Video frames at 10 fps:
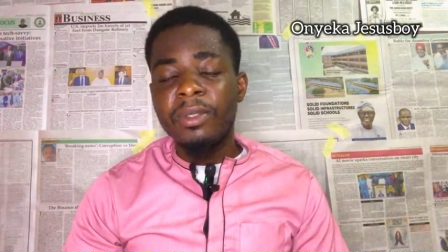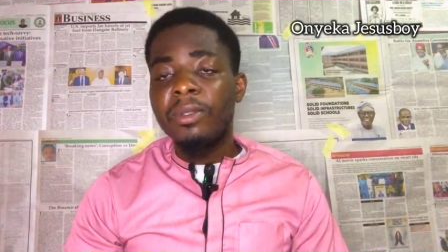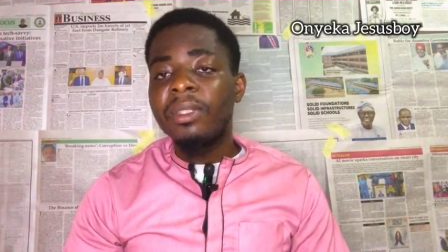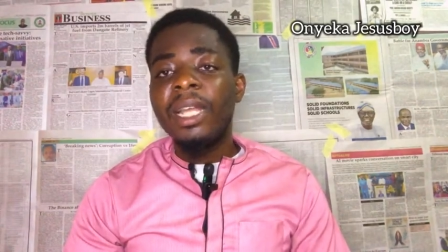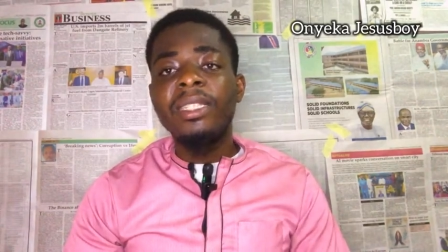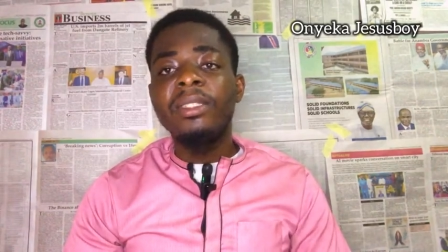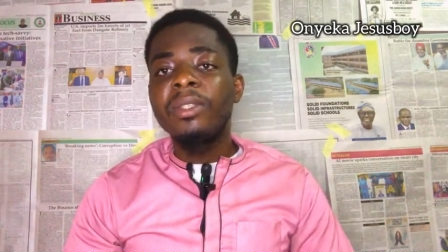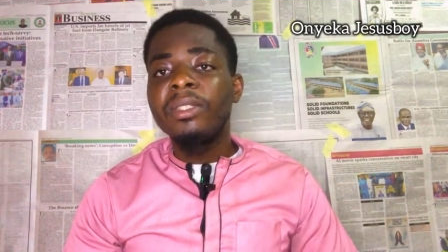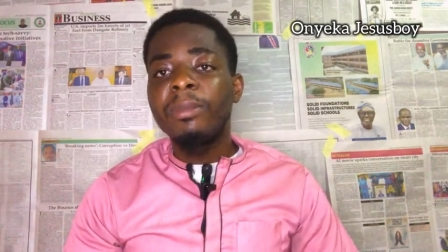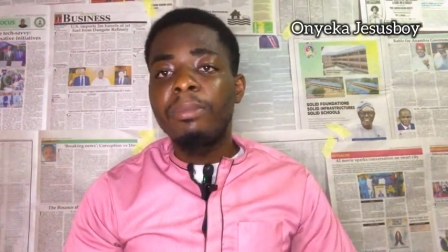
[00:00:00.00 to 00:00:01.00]
So that is
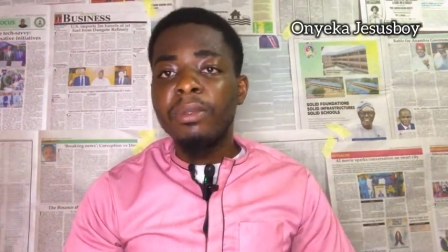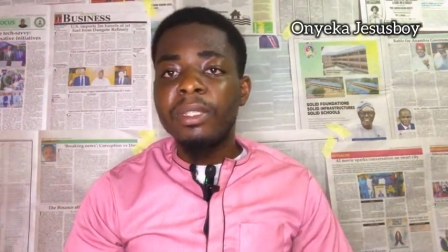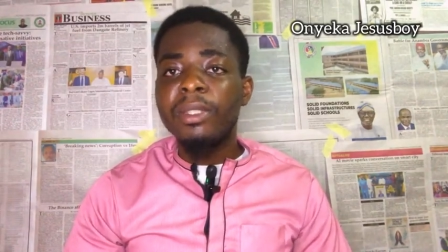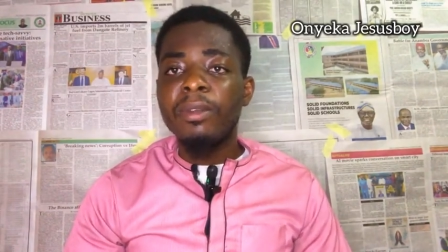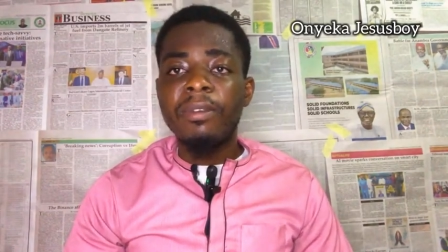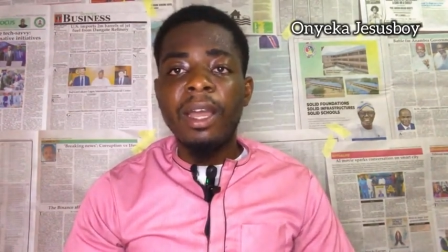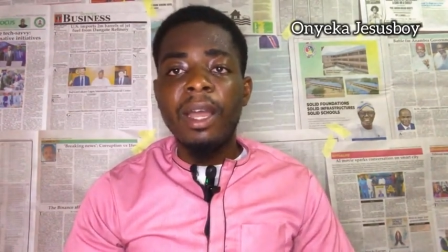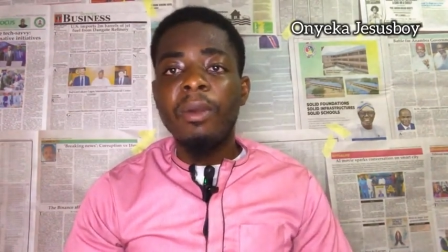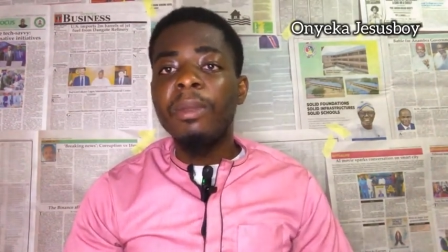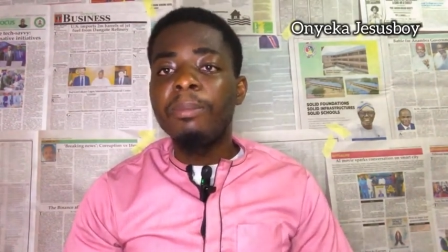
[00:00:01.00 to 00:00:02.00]
just the process of
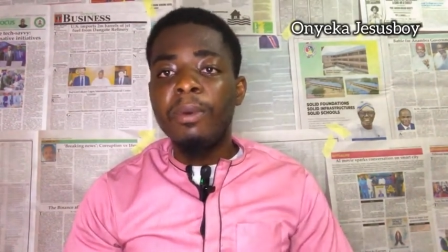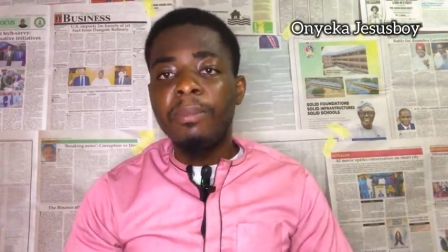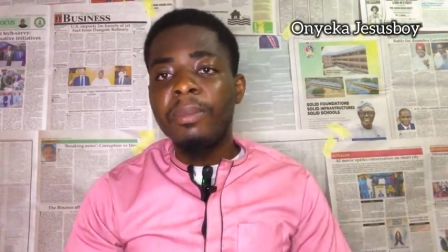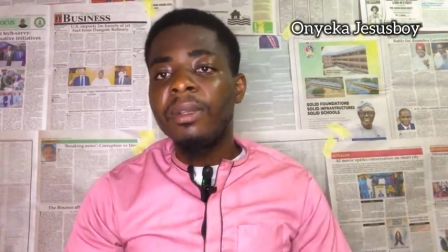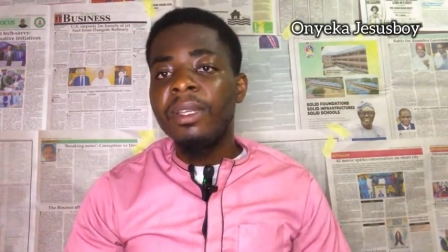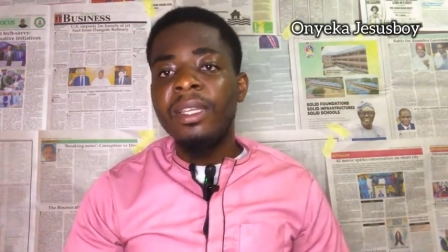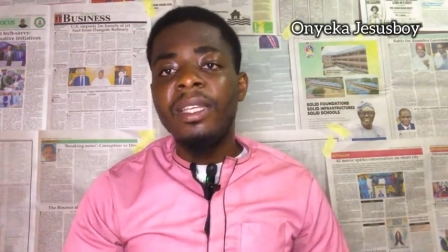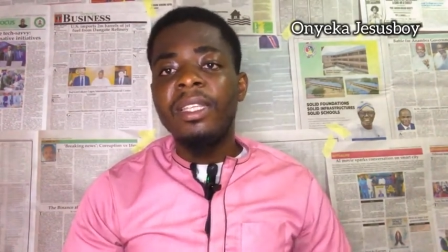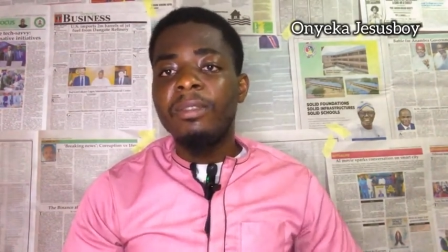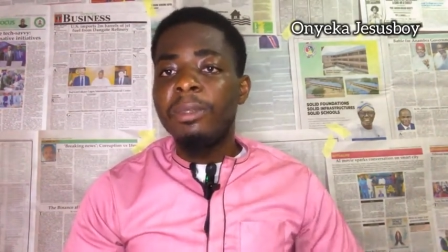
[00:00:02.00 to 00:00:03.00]
how a pope
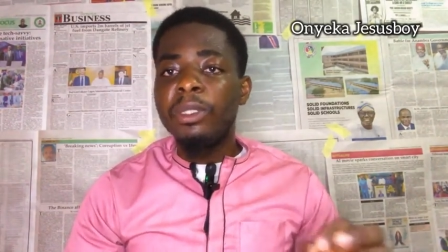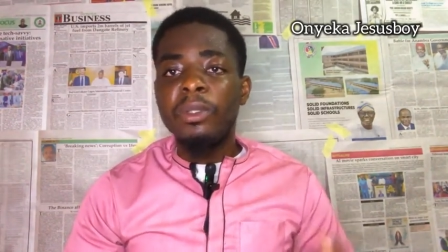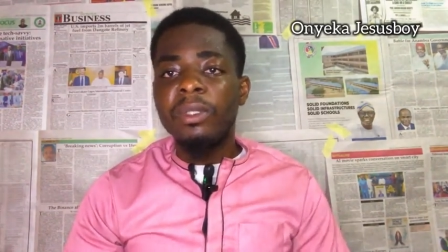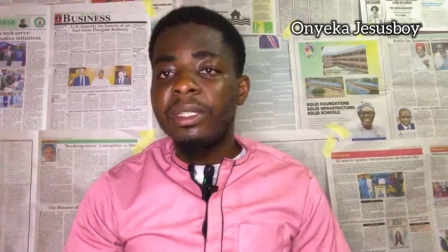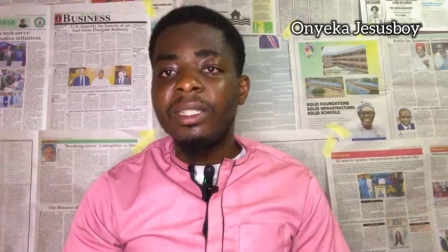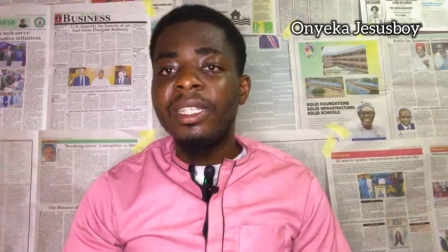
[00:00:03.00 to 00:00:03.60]
is being chosen.